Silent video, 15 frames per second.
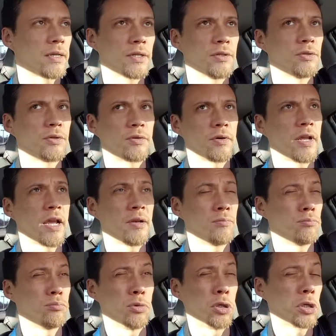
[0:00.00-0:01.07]
.kindle create
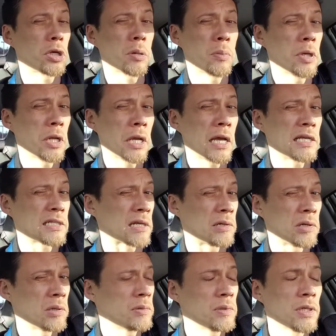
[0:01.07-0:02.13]
book, I'm gonna guess, I
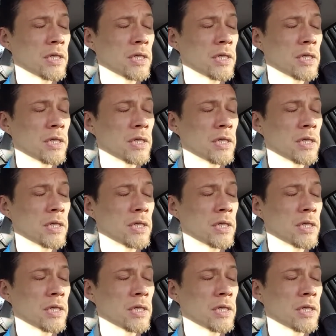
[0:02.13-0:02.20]
don't know.